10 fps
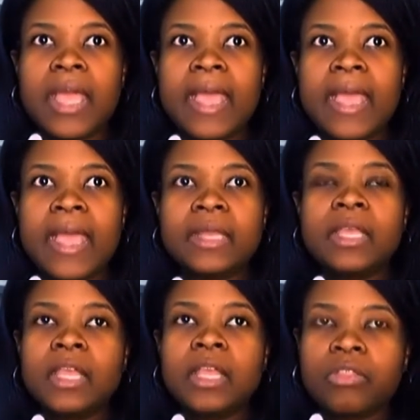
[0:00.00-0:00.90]
And
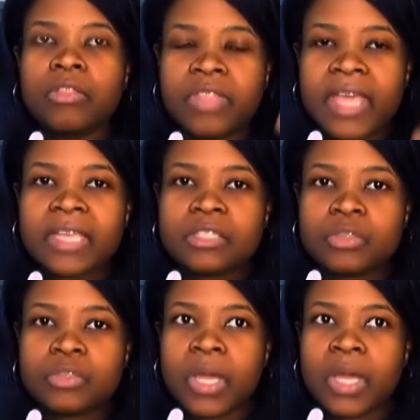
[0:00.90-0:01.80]
that
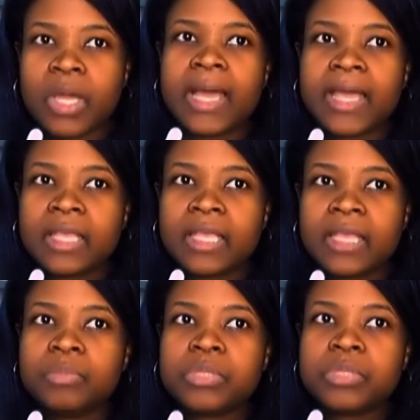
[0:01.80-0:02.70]
is why I
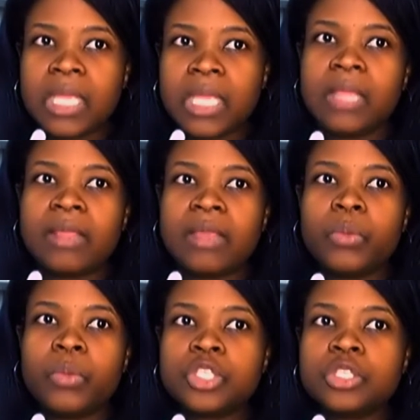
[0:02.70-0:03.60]
keep saying that
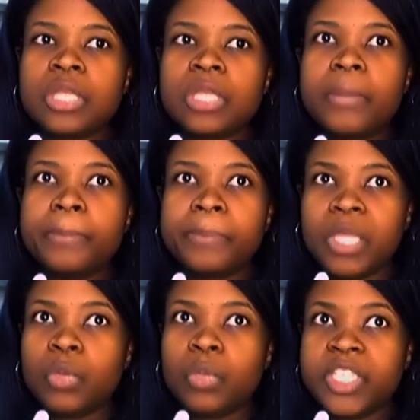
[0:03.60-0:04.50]
we should not
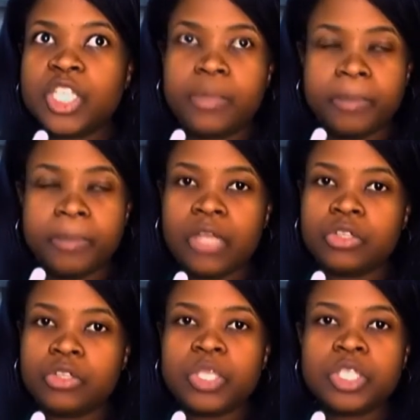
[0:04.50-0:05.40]
be widget
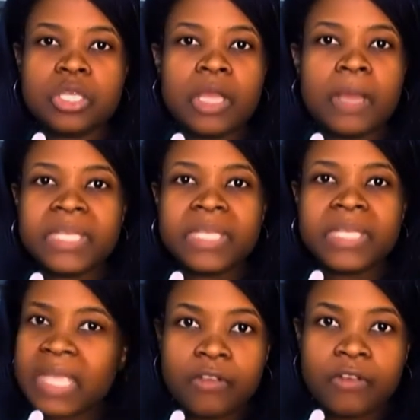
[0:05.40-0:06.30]
makers. We should not be
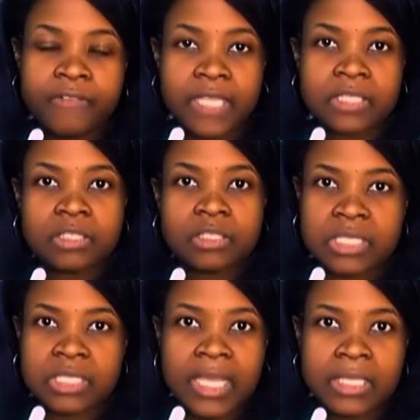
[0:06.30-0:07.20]
sycophants to
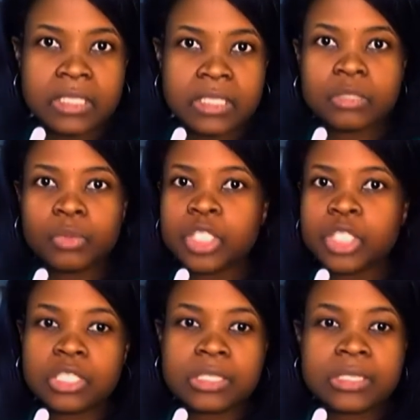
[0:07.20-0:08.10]
scientists. We
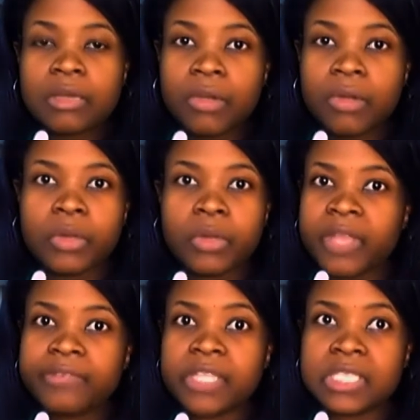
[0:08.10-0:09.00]
shouldn't sit around and
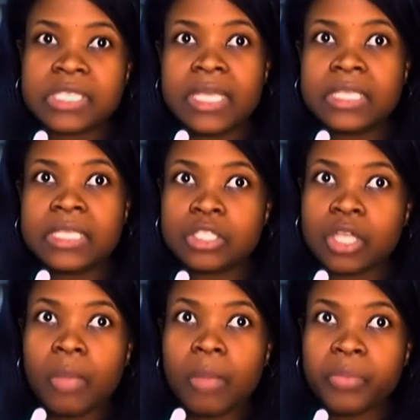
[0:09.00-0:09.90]
wait for the scientists to
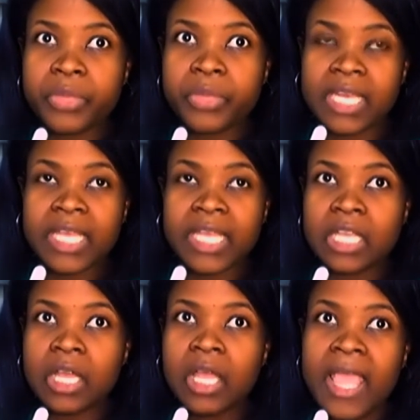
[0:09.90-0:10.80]
come up with an
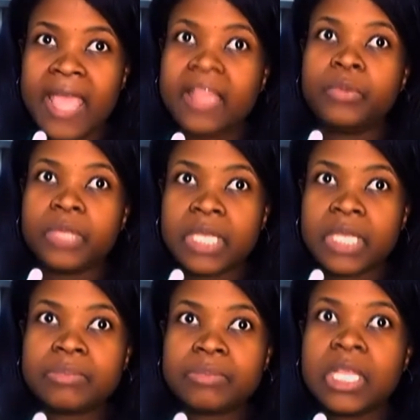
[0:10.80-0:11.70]
idea and then we
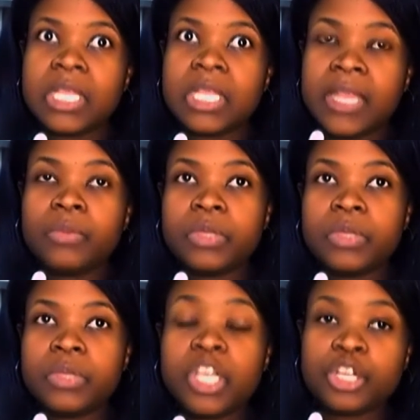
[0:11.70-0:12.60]
accept and then we
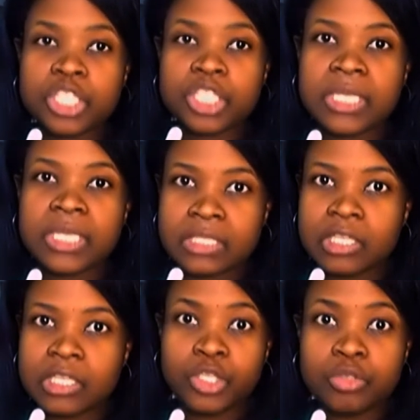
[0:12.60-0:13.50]
regurgitate it
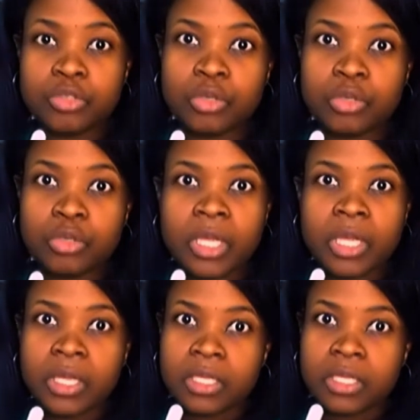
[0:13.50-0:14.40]
on YouTube
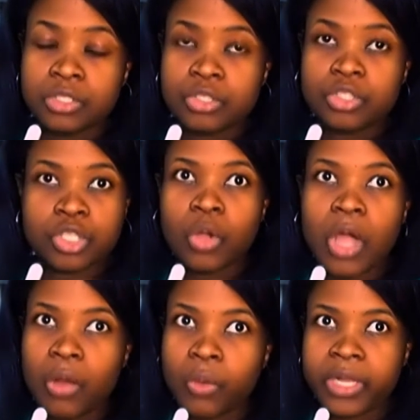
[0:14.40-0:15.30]
to show
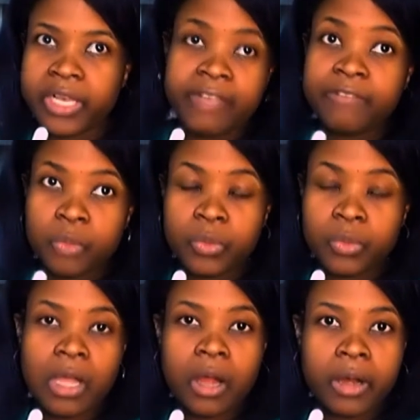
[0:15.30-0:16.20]
how clever
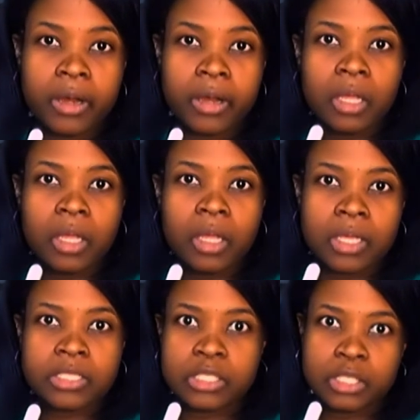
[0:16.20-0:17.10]
we are.
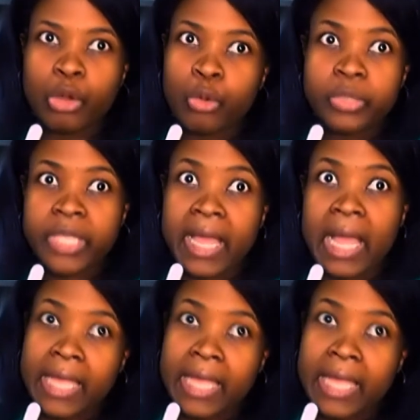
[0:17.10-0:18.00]
Because, oh yeah,
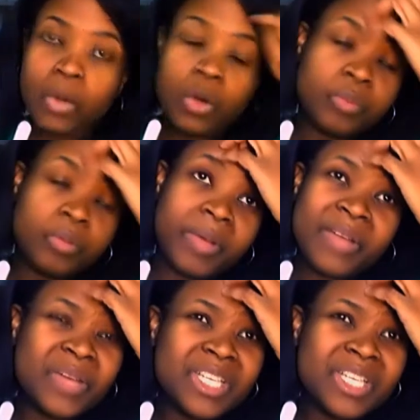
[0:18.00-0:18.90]
I know, oh,
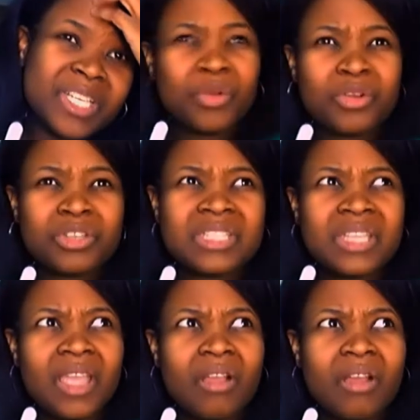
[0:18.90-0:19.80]
but what did Bohr
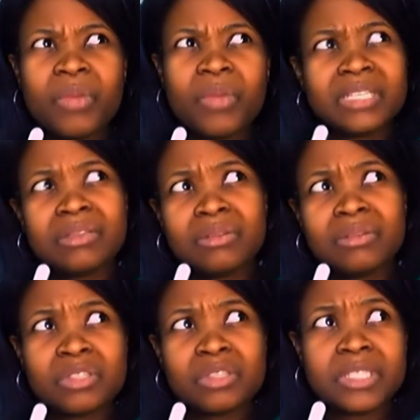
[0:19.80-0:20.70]
say? Oh, what did
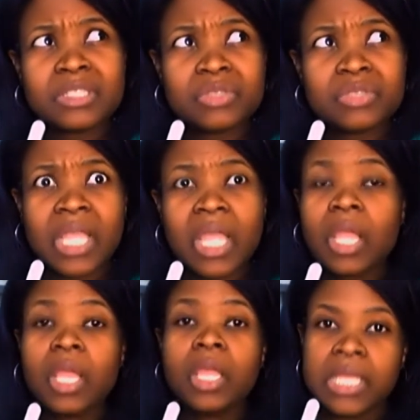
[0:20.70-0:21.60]
so-and-so say?
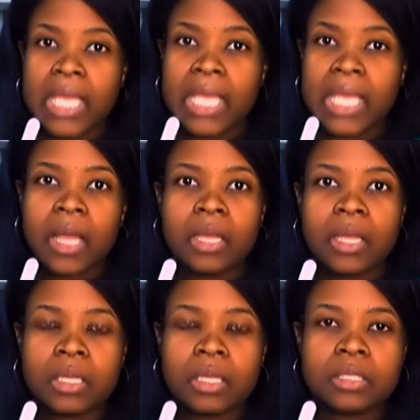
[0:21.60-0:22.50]
Yeah.
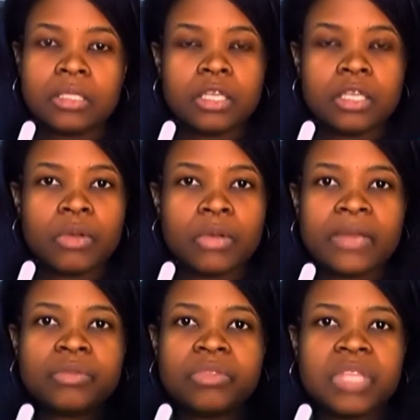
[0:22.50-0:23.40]
You know, I
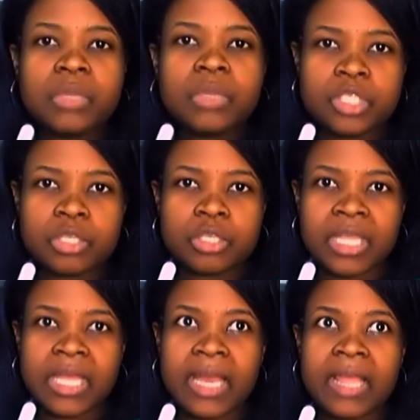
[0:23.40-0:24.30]
don't think we should be
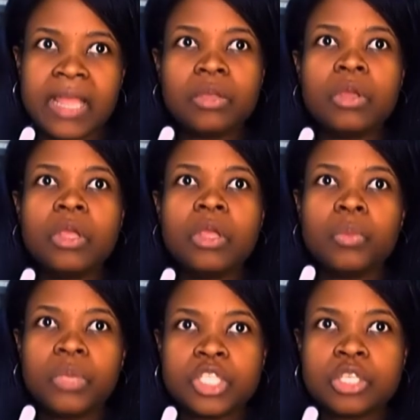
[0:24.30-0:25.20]
that. I think
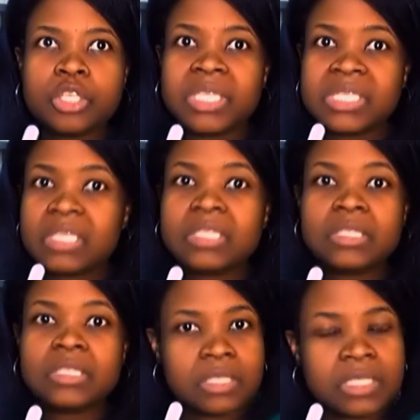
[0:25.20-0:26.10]
we should be
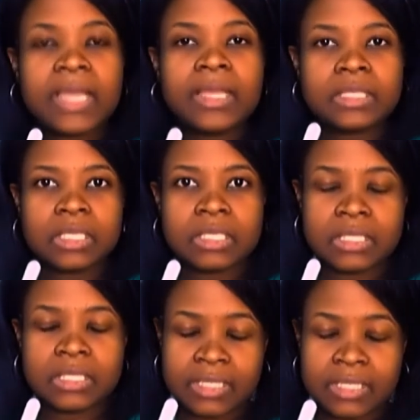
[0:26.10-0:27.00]
citizen
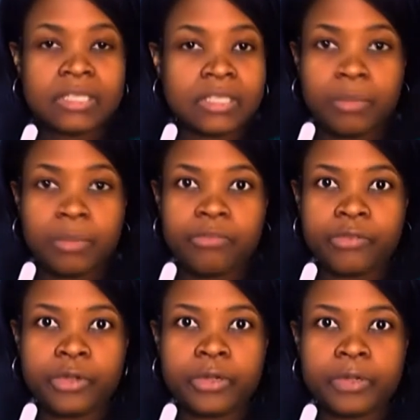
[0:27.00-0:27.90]
scientists, as I said
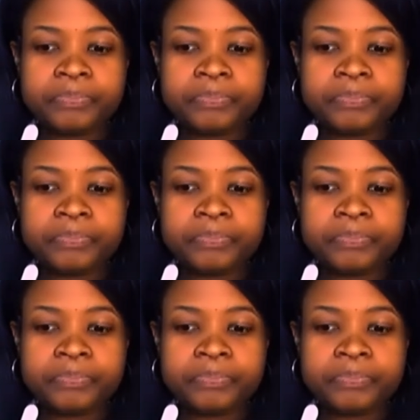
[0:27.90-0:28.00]
before.